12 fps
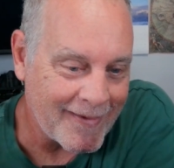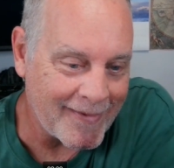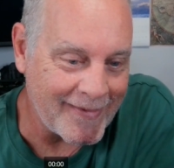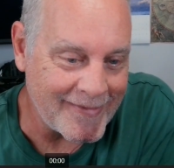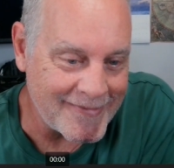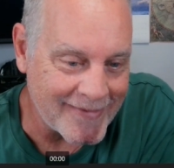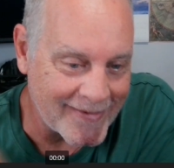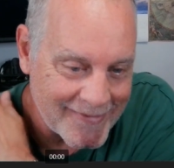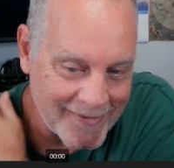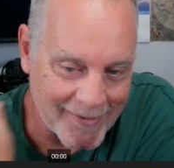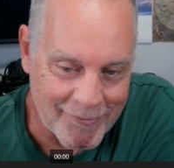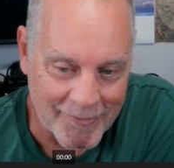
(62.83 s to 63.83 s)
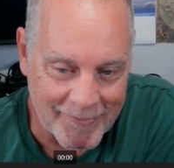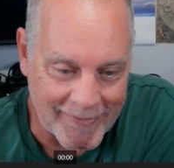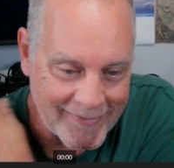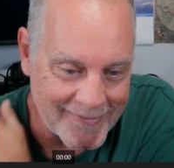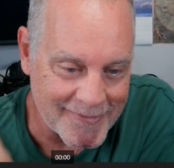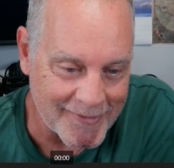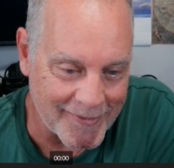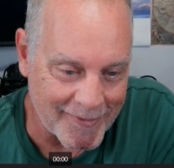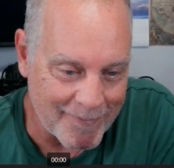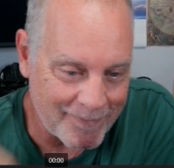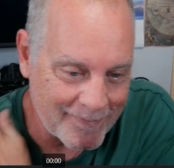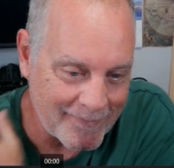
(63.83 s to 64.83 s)
It's not dandruff. It's
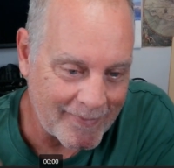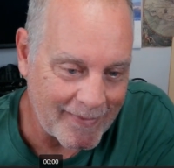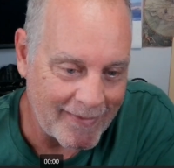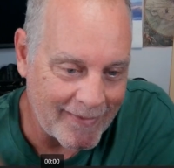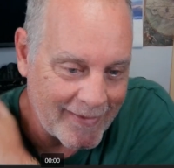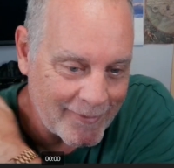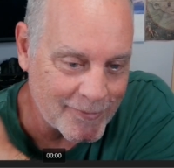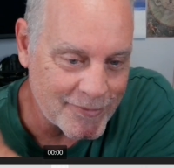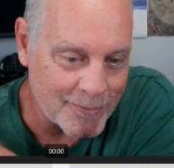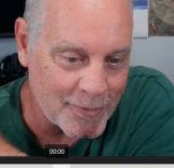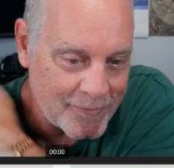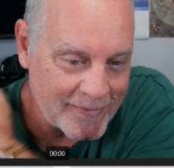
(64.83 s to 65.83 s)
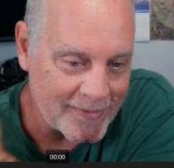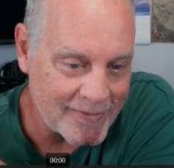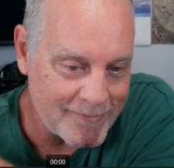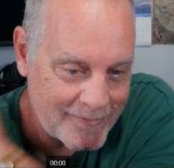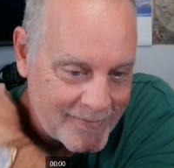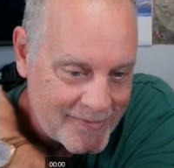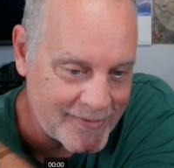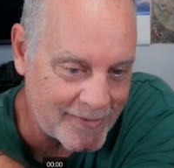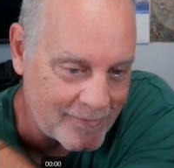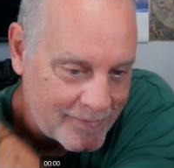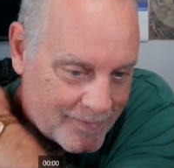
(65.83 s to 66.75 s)
I was moving a set of